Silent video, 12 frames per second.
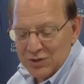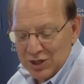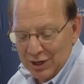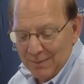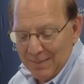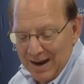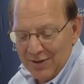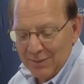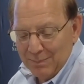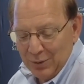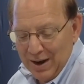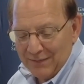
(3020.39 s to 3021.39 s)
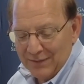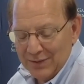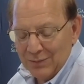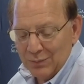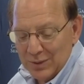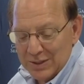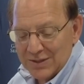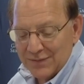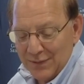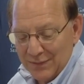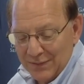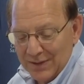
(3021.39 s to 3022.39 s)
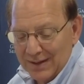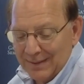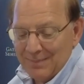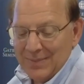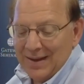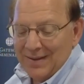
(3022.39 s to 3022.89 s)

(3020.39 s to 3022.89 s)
Jeremiah the prophet was fulf- um,